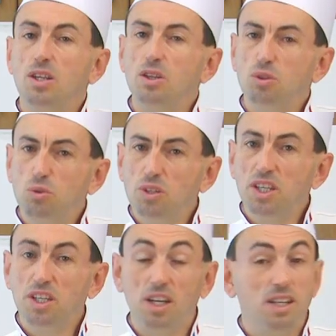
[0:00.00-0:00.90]
The
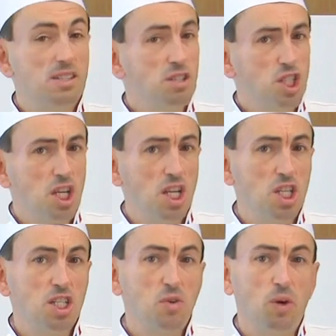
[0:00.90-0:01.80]
tourné cut is a
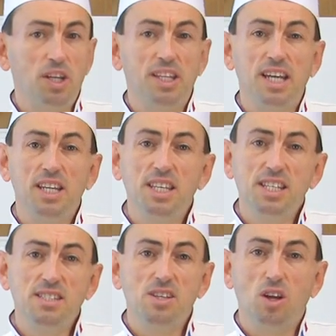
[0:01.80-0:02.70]
challenging one that
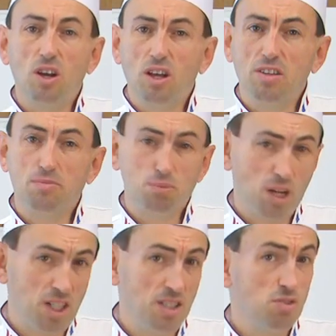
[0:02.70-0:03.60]
needs a lot of
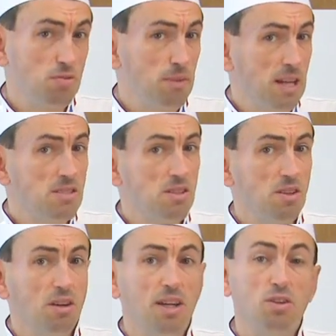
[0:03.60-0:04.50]
practice to
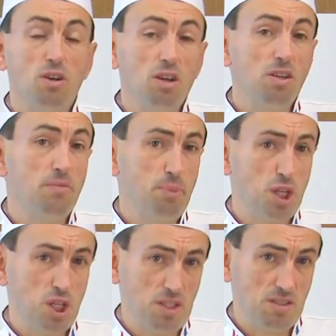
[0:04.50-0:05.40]
master and a lot of
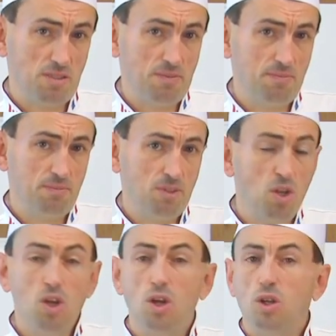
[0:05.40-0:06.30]
patience.
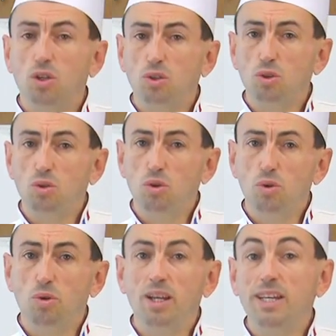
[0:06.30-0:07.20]
The
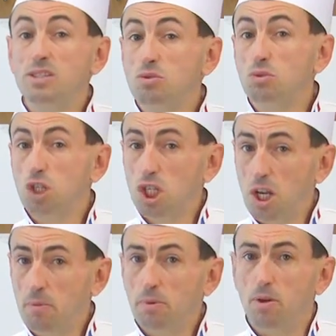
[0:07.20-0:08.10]
goal is to
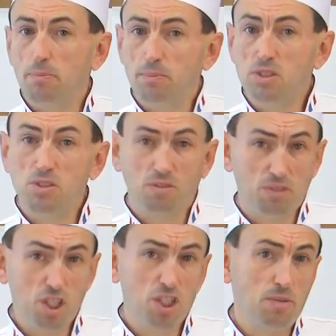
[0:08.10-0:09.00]
shape a piece of
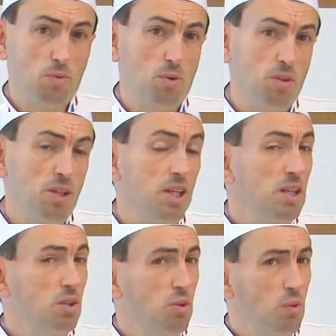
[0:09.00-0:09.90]
vegetable
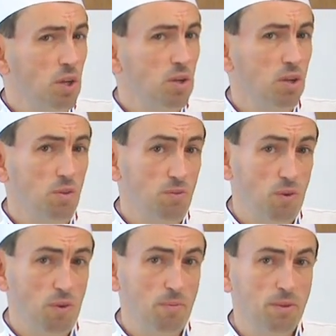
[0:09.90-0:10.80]
in a regular
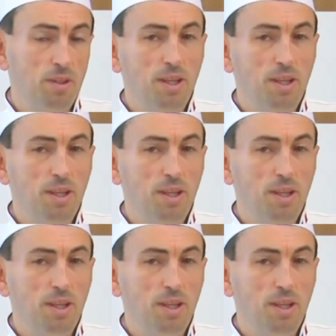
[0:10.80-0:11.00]
form.